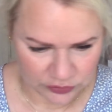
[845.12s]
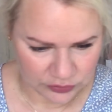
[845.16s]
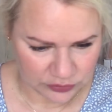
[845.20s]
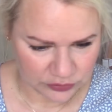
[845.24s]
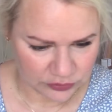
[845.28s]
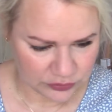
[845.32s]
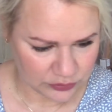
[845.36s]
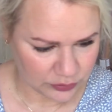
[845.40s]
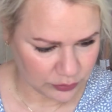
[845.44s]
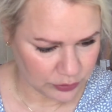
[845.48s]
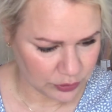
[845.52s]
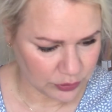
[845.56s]

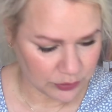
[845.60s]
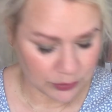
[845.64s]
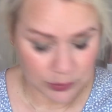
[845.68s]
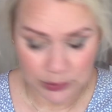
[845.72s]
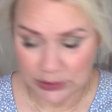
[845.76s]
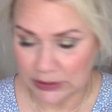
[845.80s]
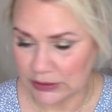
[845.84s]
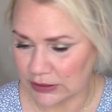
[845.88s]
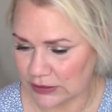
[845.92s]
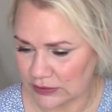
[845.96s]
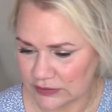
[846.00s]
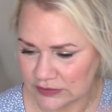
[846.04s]
so you
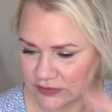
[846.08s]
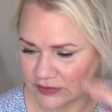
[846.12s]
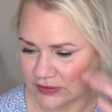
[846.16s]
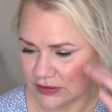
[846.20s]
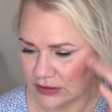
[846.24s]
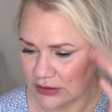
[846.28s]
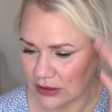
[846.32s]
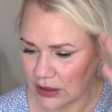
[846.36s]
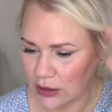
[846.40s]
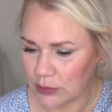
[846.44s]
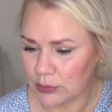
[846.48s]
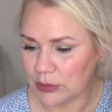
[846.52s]
can see
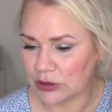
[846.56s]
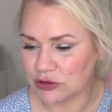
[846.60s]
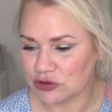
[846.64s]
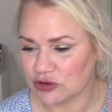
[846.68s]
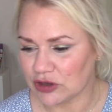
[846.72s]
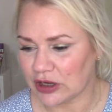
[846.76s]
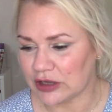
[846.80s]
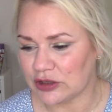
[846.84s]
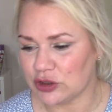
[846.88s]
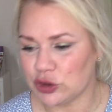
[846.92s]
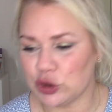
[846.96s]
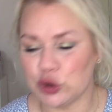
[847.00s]
how much
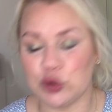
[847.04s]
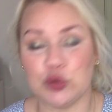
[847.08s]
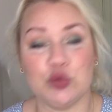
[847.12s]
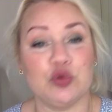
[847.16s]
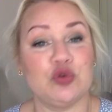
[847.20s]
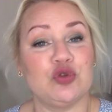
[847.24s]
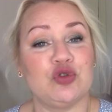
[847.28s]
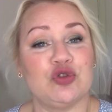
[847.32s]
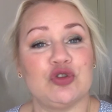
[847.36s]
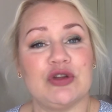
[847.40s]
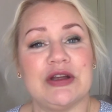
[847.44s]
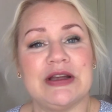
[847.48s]
I
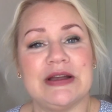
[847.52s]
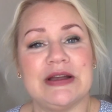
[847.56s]
use.